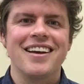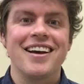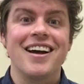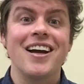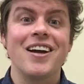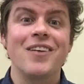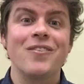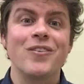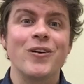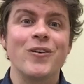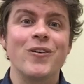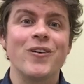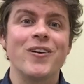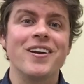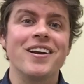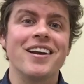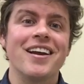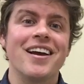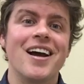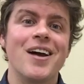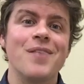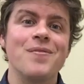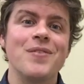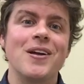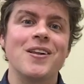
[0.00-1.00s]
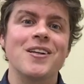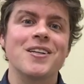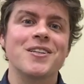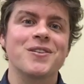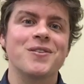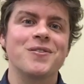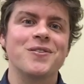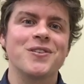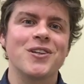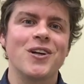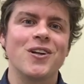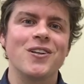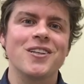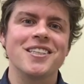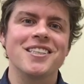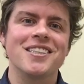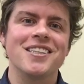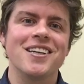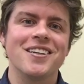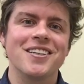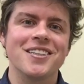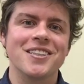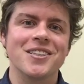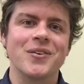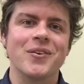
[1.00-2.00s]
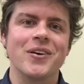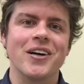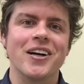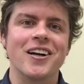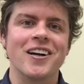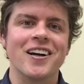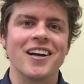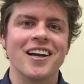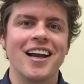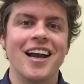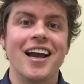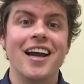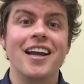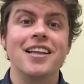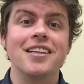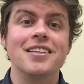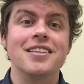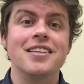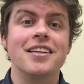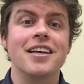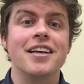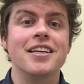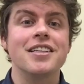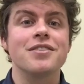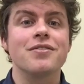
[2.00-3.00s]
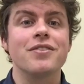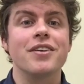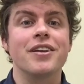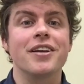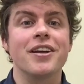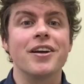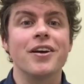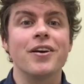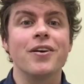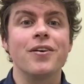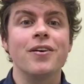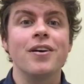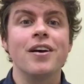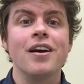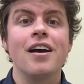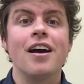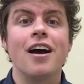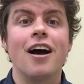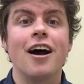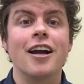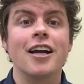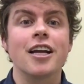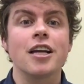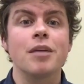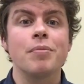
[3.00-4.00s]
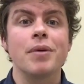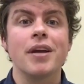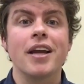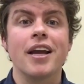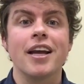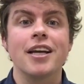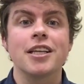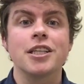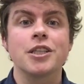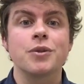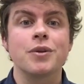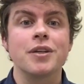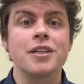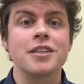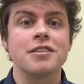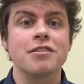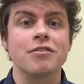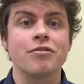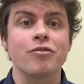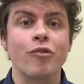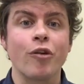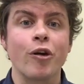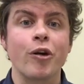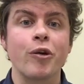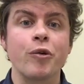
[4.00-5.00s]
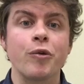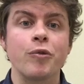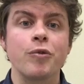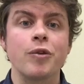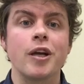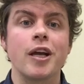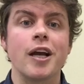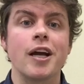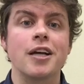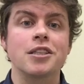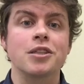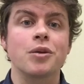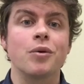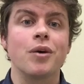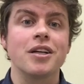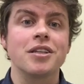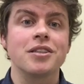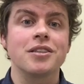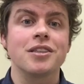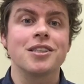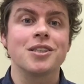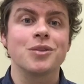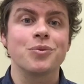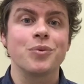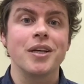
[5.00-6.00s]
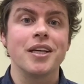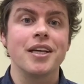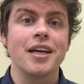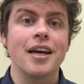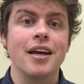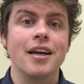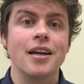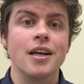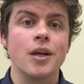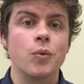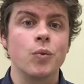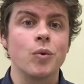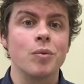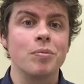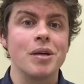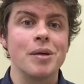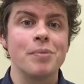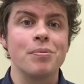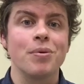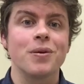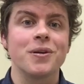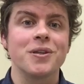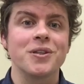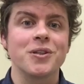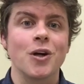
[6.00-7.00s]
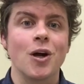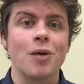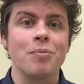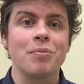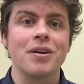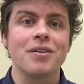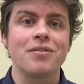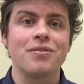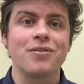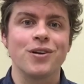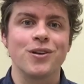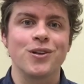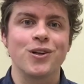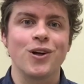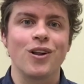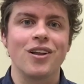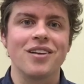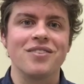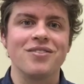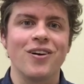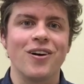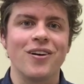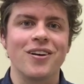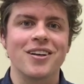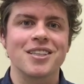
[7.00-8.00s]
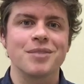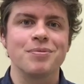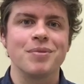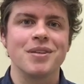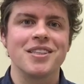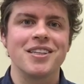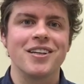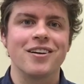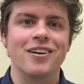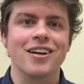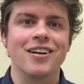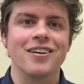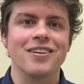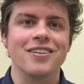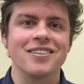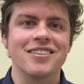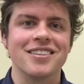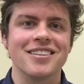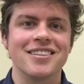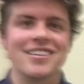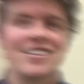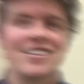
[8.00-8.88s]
Hi everyone, I'm Alex from Jolly Study Square, and in today's video, I'm going to be answering some frequently asked questions we get when people are shopping for Jolly Phonics materials.